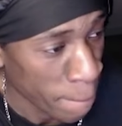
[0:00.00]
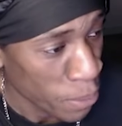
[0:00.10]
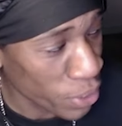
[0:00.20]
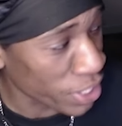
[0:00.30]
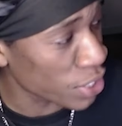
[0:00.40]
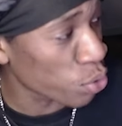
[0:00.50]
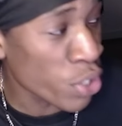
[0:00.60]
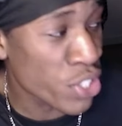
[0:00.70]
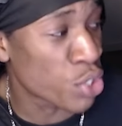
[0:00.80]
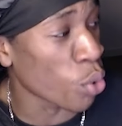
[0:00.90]
You niggas
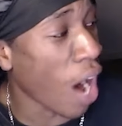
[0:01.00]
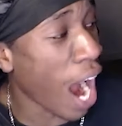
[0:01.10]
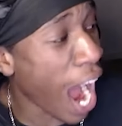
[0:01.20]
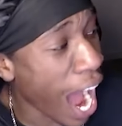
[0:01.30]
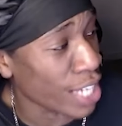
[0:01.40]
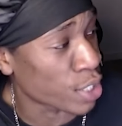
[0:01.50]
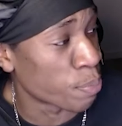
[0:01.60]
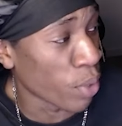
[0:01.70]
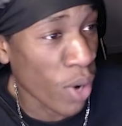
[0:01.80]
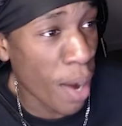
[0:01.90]
roast is so ass,
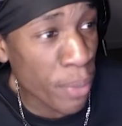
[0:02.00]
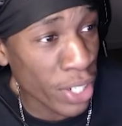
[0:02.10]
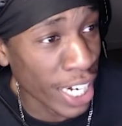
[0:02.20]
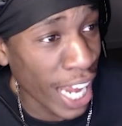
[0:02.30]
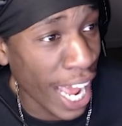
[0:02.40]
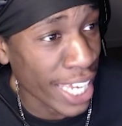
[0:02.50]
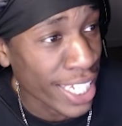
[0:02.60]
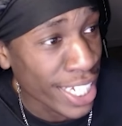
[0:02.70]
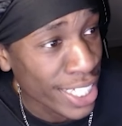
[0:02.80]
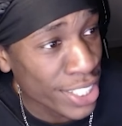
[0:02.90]
bro. I'm not gonna lie.
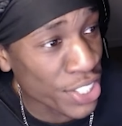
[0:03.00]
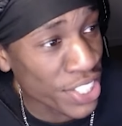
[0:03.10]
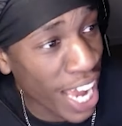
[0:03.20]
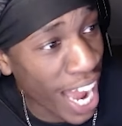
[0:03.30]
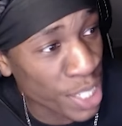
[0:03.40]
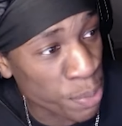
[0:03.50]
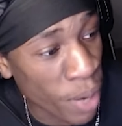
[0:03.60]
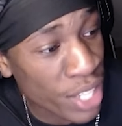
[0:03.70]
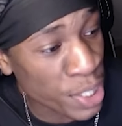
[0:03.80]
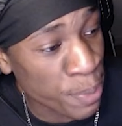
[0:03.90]
This shit's ass,
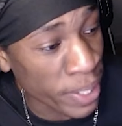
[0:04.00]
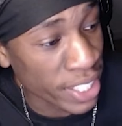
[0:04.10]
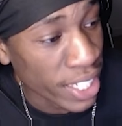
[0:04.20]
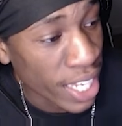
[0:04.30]
bro. I was expecting...